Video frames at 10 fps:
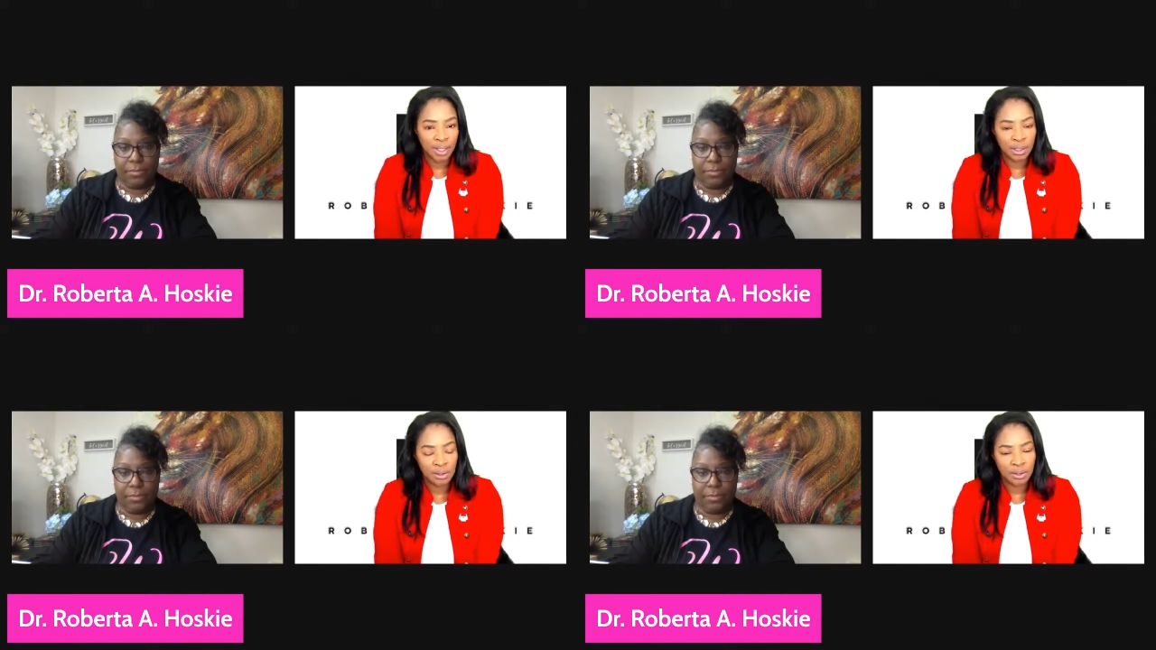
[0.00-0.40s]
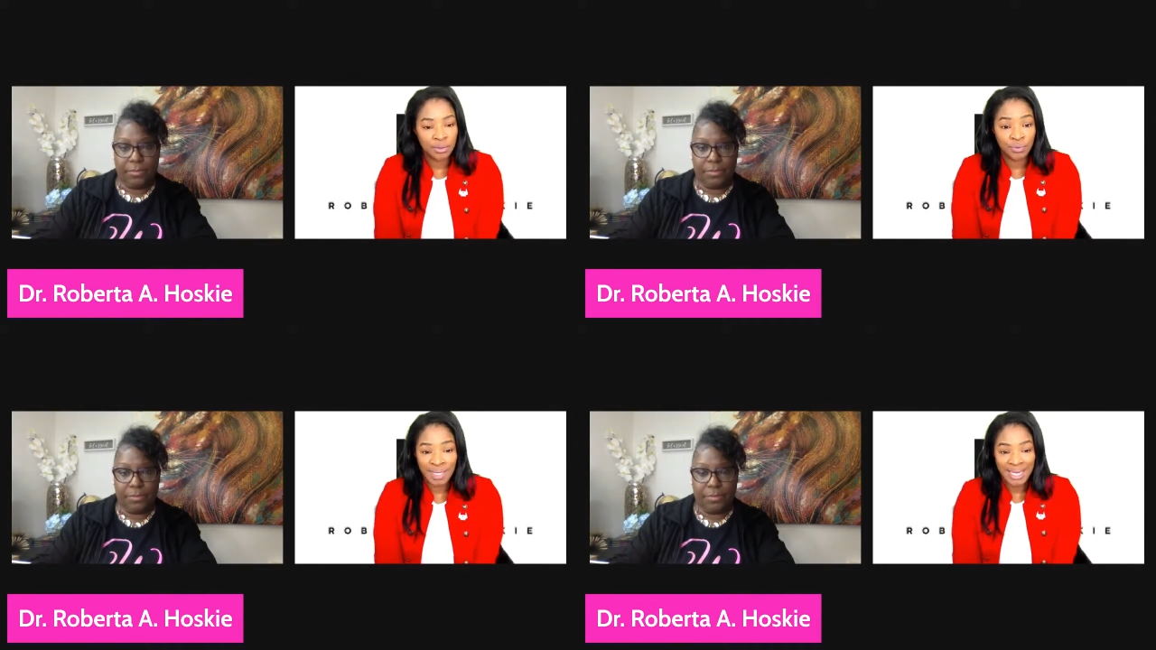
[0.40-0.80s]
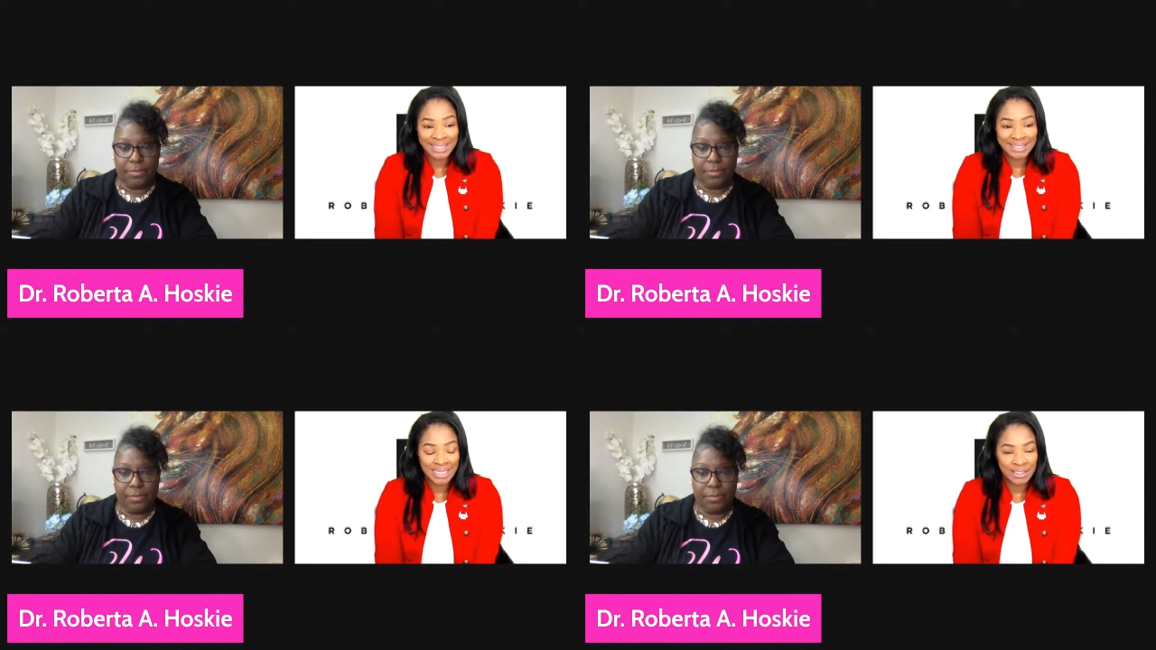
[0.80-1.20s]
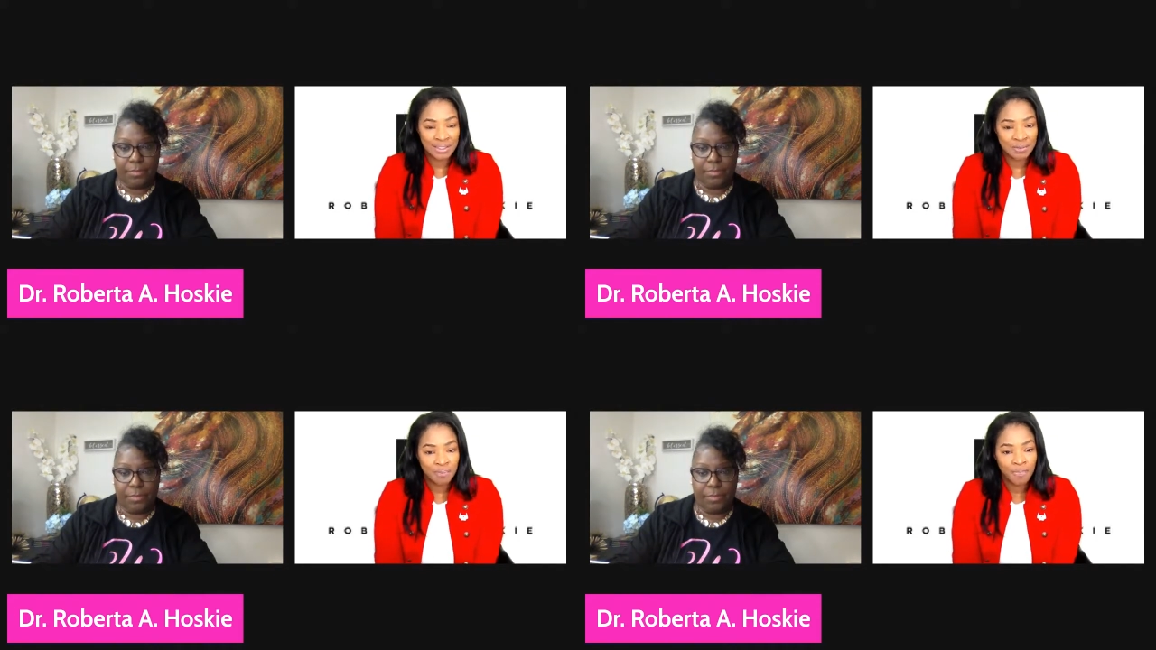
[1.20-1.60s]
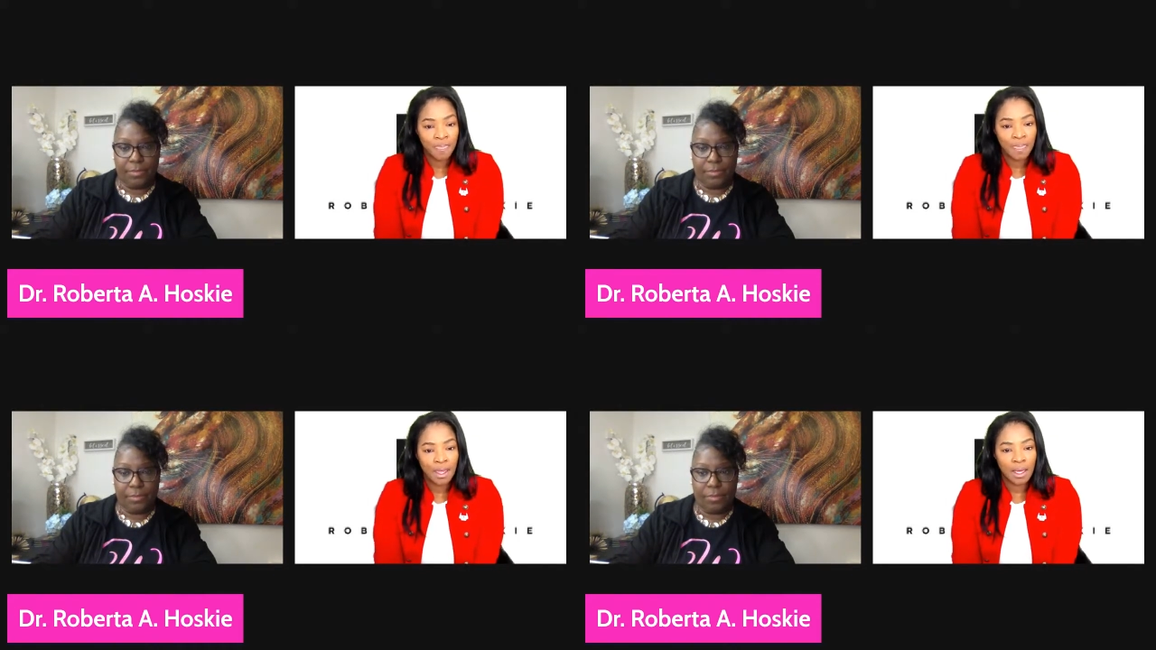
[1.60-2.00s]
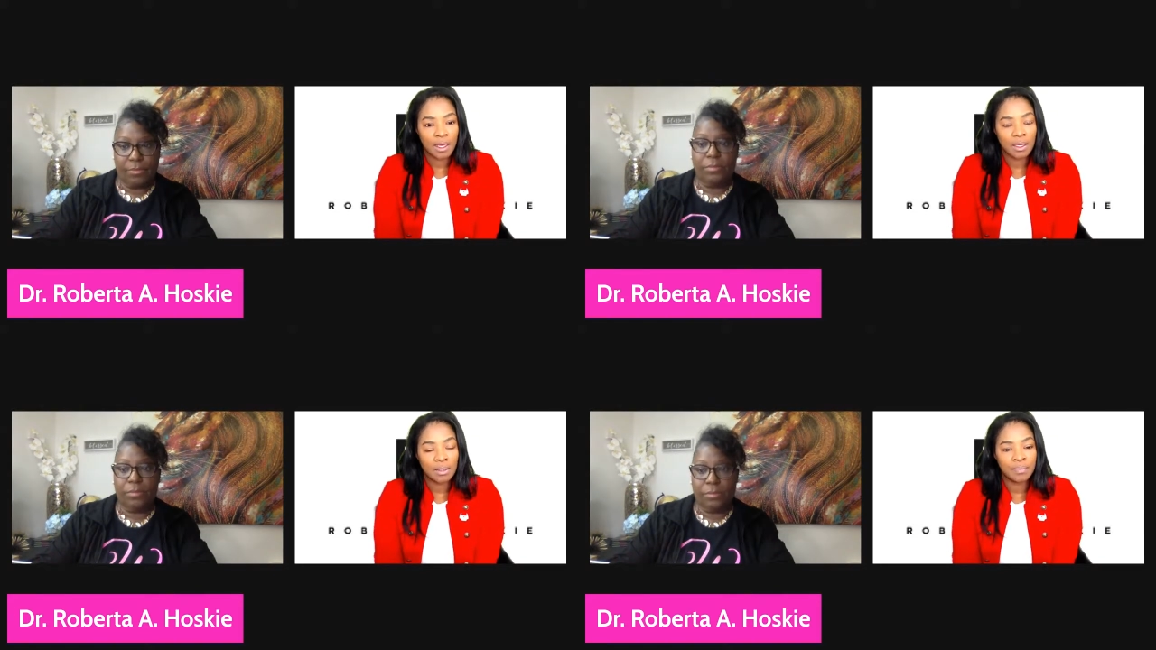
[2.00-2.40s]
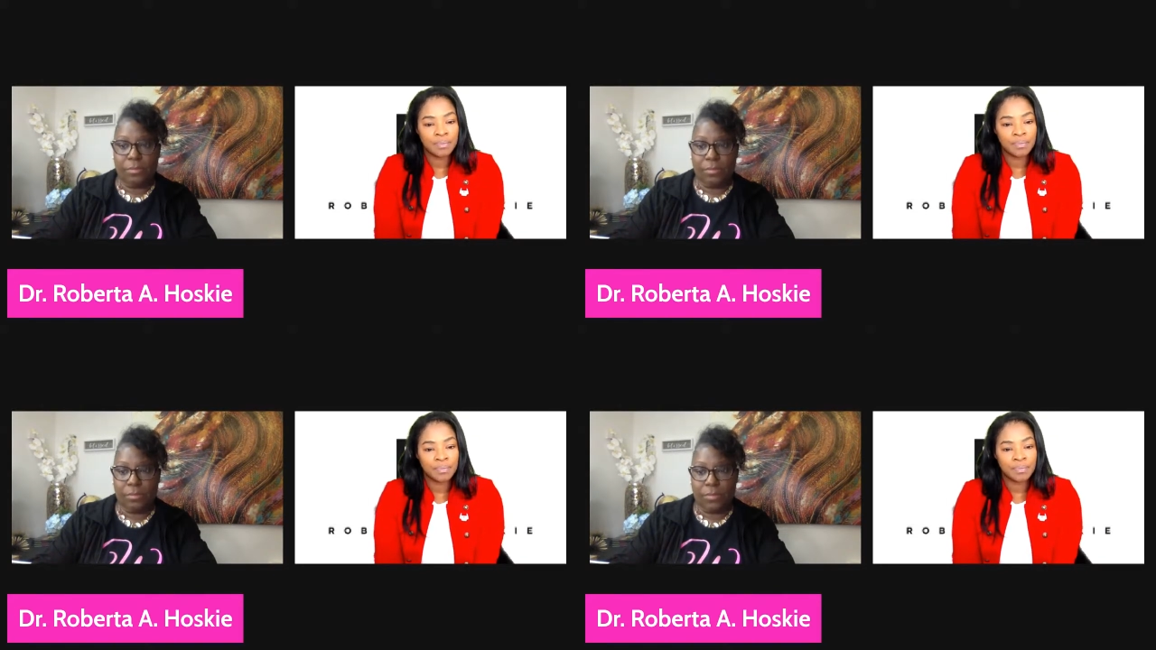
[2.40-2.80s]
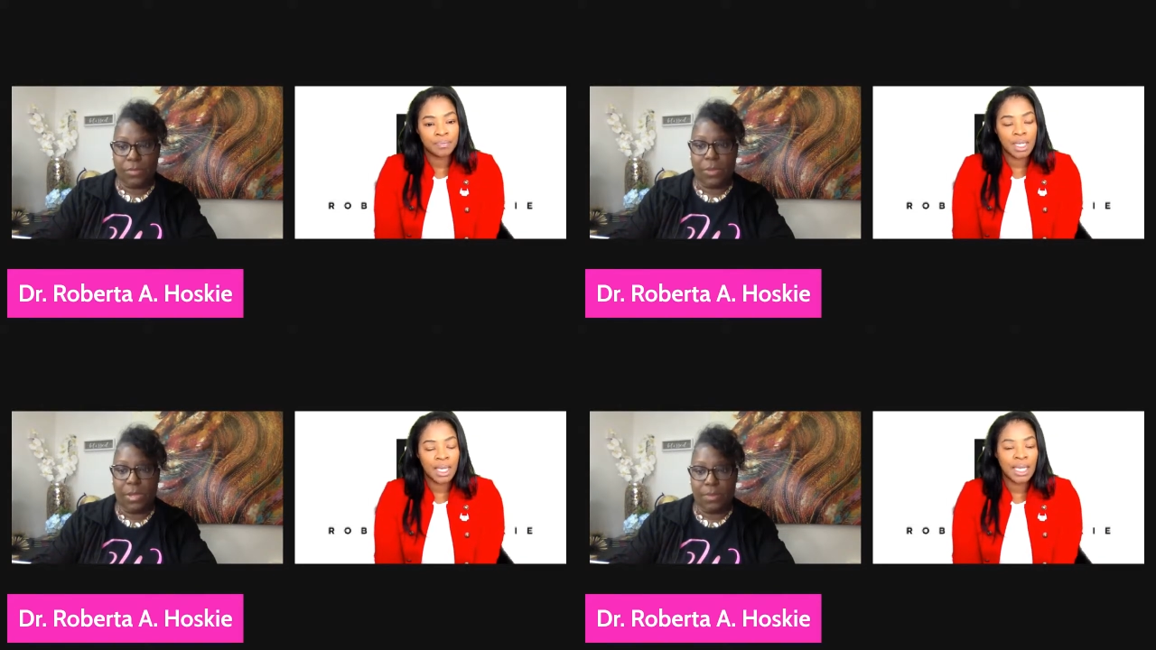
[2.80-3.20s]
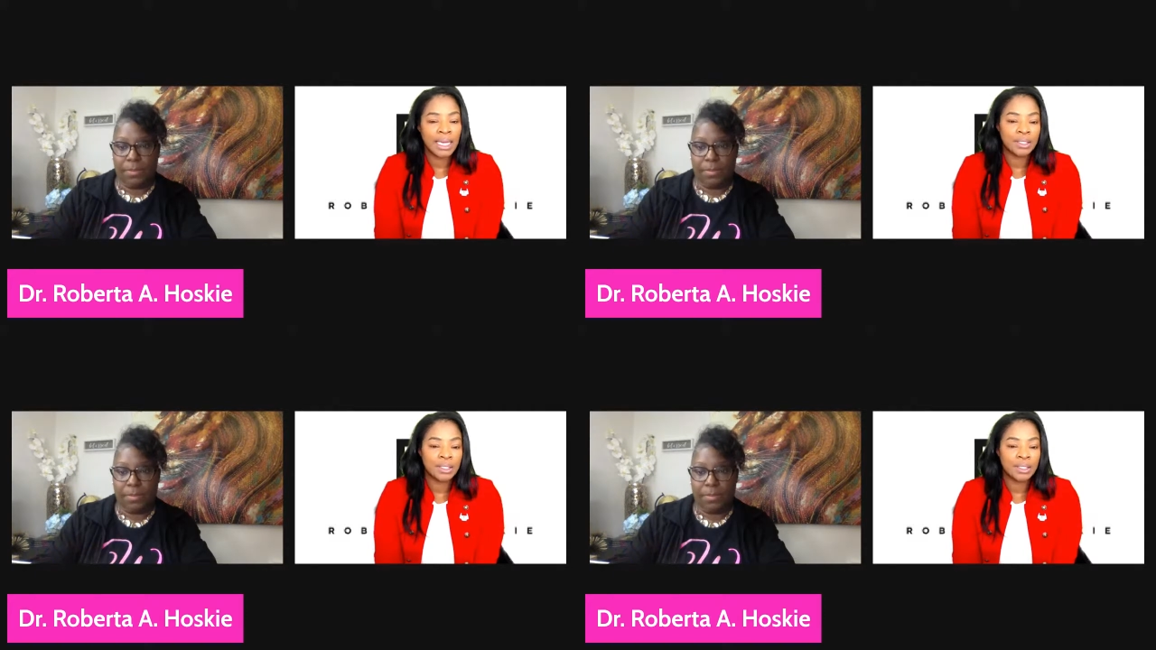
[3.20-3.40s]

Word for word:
Speaker 1: in the united states um, okay.